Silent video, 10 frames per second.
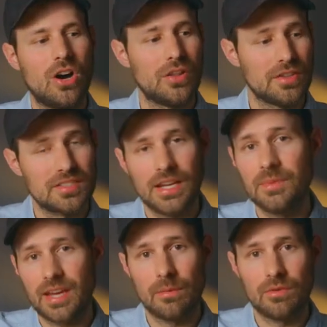on the
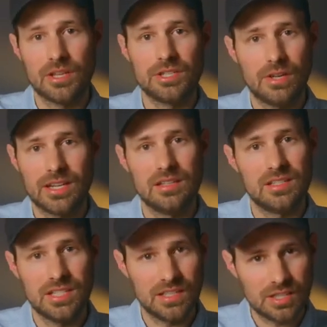same camera so I can
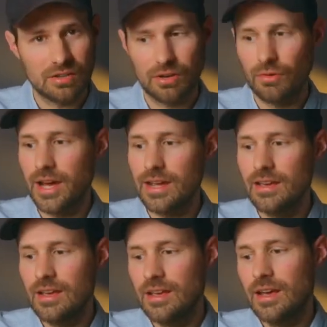see straight away,
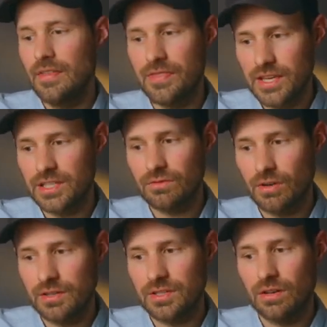and these
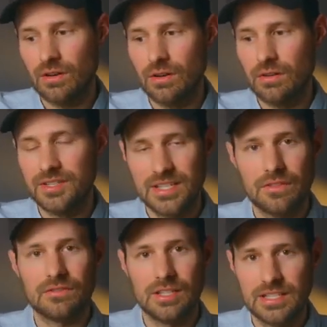ones are
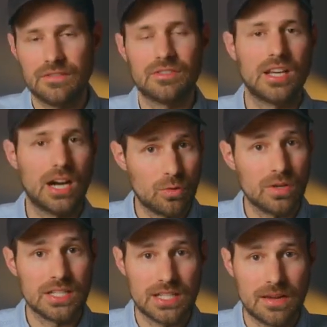definitely high
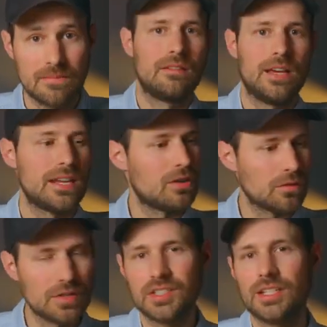quality. And
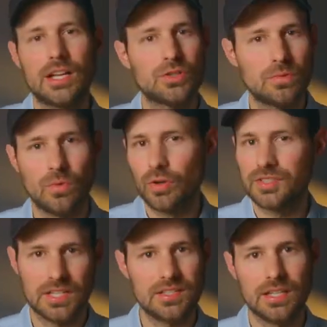obviously I'll do more
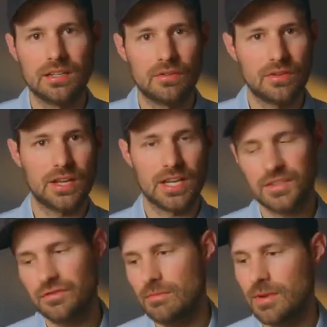testing over the
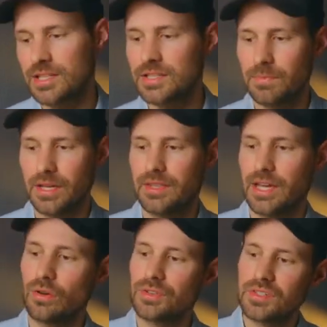next few months, but
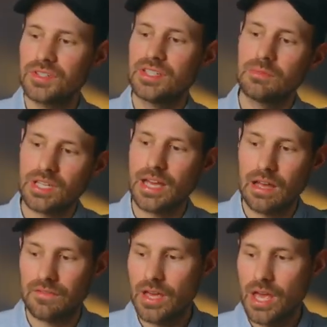they also seem to
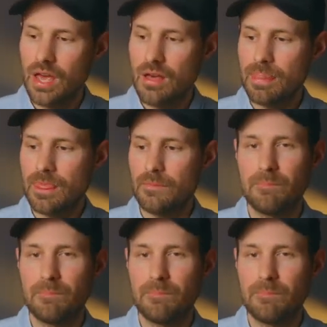have a